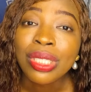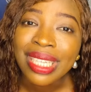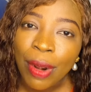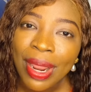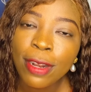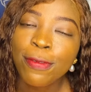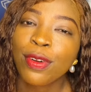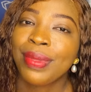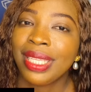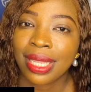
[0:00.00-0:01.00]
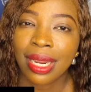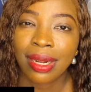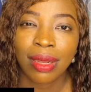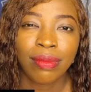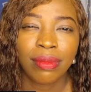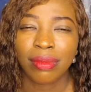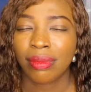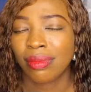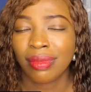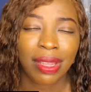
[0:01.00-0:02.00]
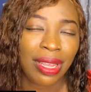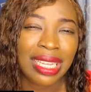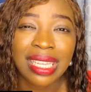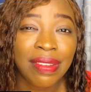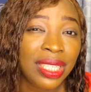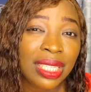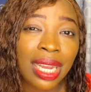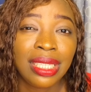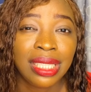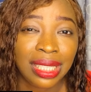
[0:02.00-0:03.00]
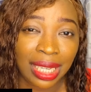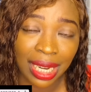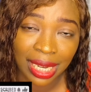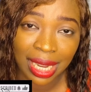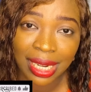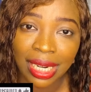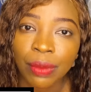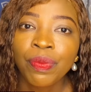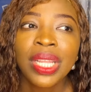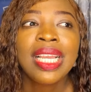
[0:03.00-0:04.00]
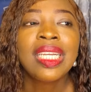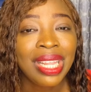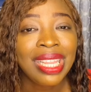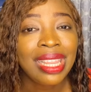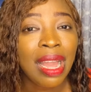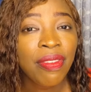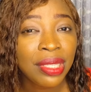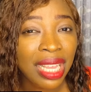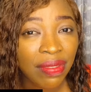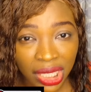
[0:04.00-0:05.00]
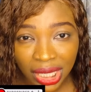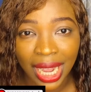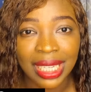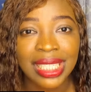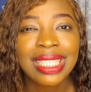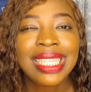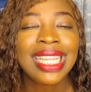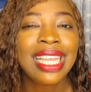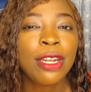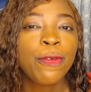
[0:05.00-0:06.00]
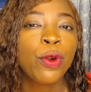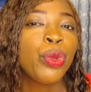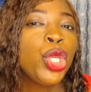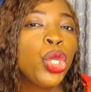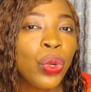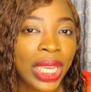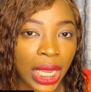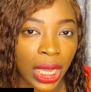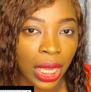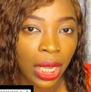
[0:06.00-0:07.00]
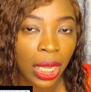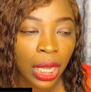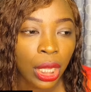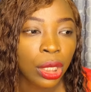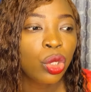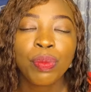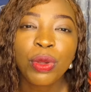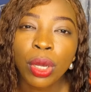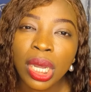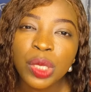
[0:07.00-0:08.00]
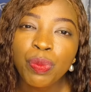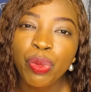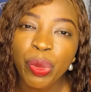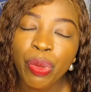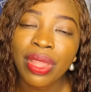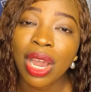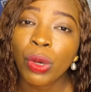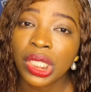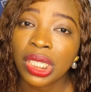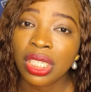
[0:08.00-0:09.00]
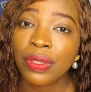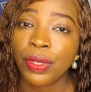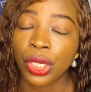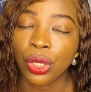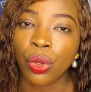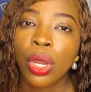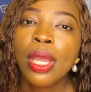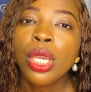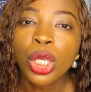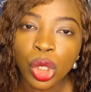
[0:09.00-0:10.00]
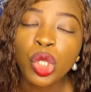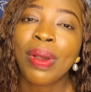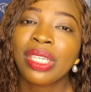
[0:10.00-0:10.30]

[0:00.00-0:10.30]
directly from Instagram. A service charge, yada yada yada. That service charge started from UK. So because people that are watching this video, YouTube